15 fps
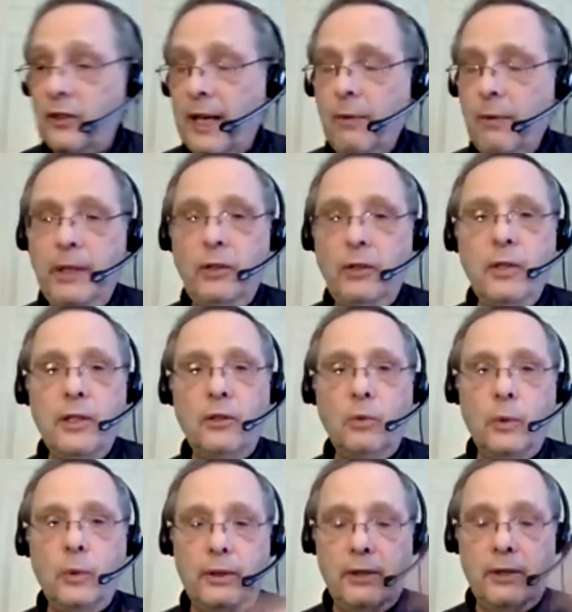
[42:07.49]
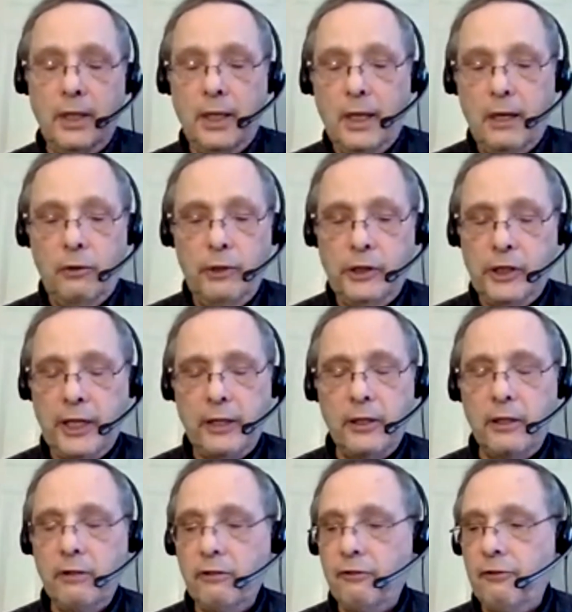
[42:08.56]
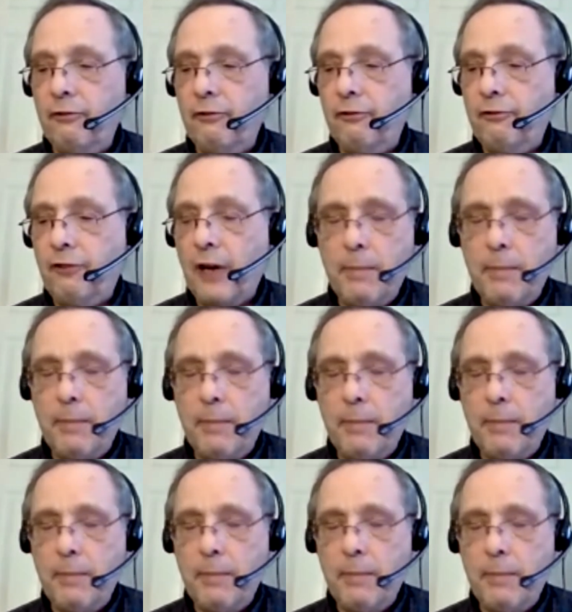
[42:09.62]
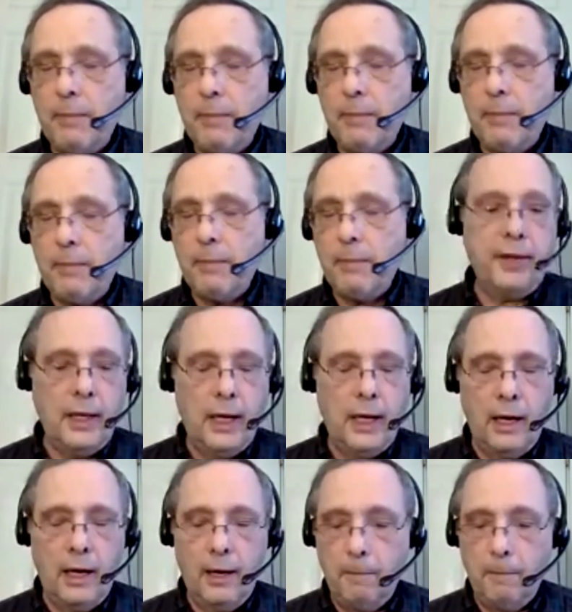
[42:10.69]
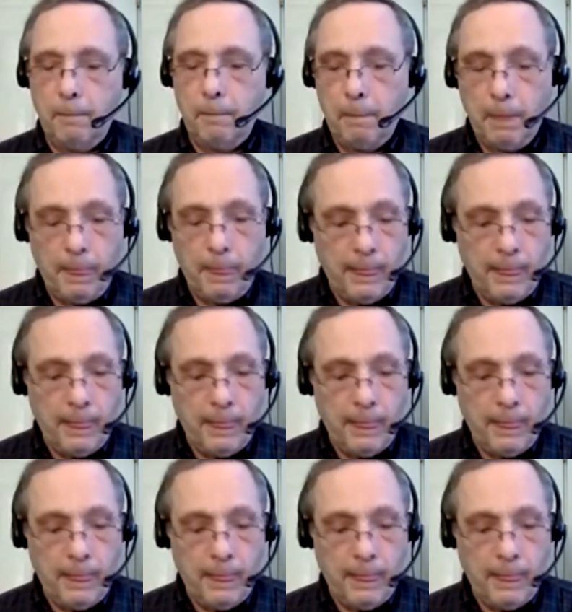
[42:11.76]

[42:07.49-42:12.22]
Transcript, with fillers: And we do this with regenerative farming, with, um,